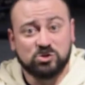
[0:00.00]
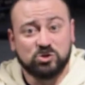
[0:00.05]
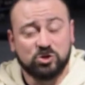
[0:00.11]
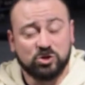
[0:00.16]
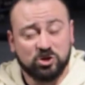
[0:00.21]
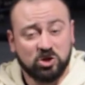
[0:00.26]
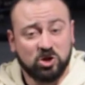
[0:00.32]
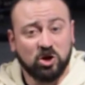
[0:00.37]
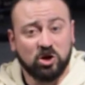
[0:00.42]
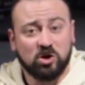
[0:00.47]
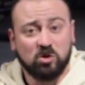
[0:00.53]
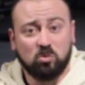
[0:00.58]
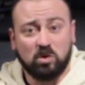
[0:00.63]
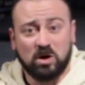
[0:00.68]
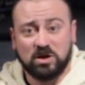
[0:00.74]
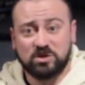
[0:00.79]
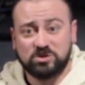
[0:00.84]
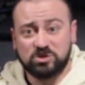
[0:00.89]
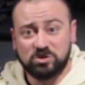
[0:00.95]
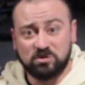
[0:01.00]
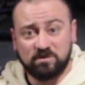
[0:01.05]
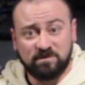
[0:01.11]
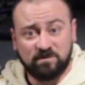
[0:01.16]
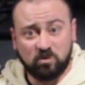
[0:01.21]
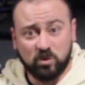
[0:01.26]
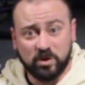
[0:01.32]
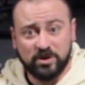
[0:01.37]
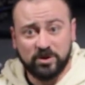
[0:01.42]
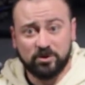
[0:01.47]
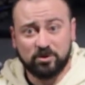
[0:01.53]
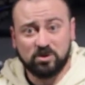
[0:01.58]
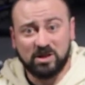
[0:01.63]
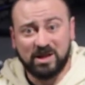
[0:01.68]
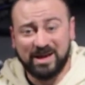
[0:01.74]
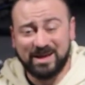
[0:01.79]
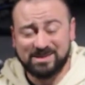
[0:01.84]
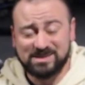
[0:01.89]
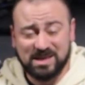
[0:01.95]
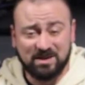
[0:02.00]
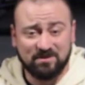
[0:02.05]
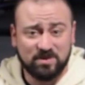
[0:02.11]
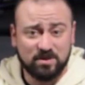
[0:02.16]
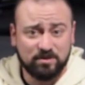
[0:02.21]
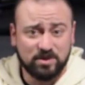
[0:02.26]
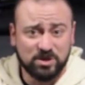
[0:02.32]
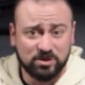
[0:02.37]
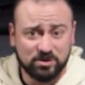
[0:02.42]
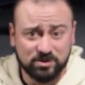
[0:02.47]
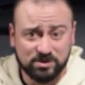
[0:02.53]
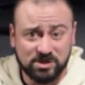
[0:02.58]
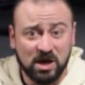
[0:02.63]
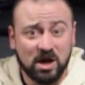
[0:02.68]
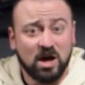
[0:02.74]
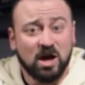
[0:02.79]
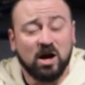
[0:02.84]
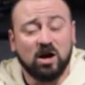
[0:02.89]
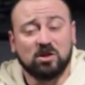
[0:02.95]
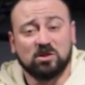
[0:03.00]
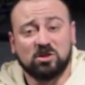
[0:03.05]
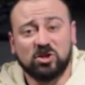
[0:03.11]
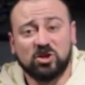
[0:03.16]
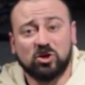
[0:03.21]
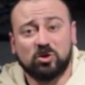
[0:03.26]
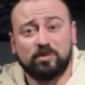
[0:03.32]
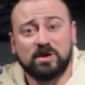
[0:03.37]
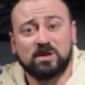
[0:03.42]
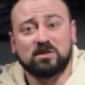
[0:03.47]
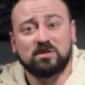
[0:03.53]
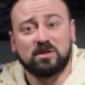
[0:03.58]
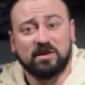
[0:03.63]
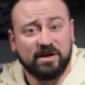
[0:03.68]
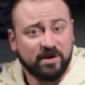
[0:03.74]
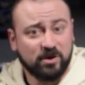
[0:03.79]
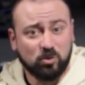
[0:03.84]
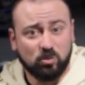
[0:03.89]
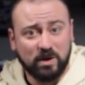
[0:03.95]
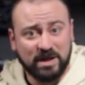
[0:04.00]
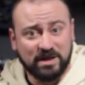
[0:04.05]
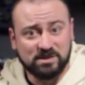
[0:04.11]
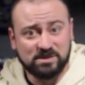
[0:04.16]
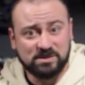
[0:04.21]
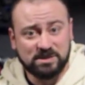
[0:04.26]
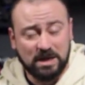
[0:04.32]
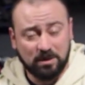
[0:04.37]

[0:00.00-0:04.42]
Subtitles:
So you're gonna want to, for your clients, have them use a little bit lighter weights.